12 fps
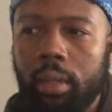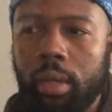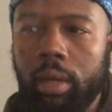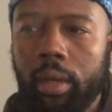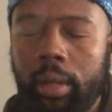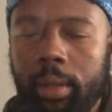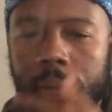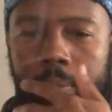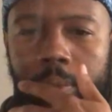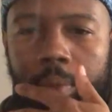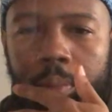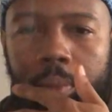Um,
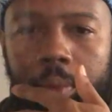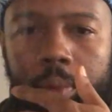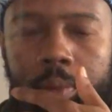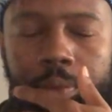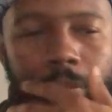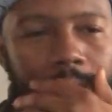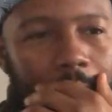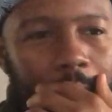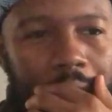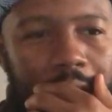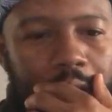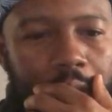I'm
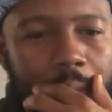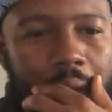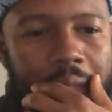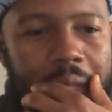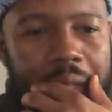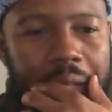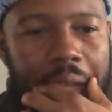not sure about that.